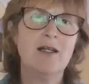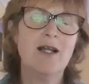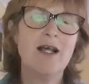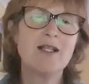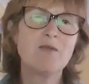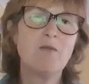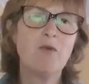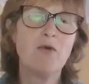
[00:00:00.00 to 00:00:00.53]

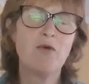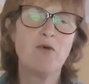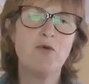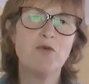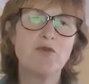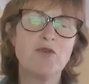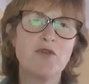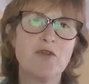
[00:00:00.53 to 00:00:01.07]
Let's
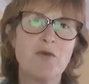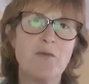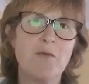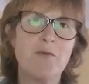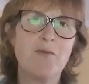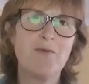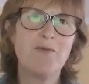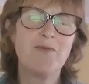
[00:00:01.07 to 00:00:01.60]
pause,
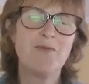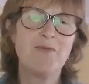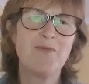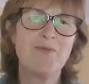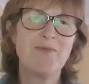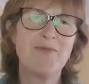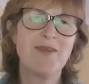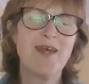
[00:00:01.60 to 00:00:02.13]

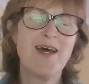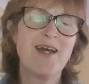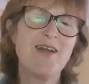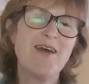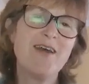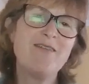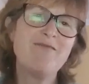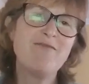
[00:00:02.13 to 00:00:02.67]
and
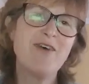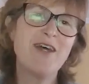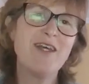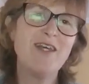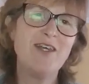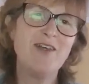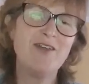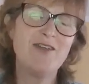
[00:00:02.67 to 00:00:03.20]
I
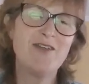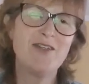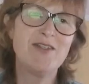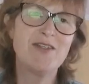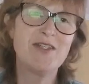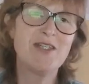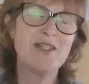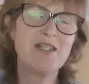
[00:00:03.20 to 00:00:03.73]
invite you
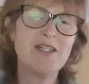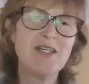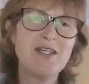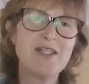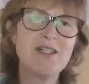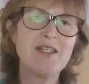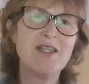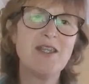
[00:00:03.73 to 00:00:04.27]
to
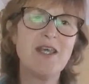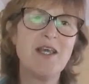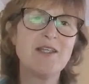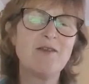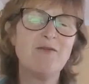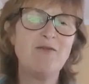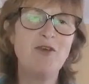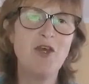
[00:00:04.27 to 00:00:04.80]
just in
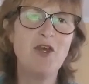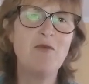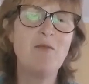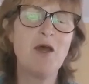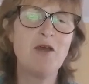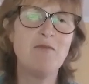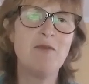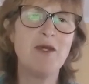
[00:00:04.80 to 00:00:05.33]
these few
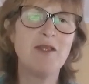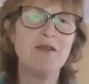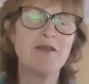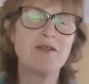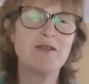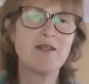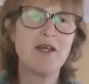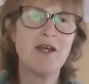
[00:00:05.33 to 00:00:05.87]

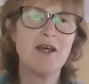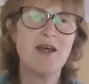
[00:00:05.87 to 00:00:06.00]
moments,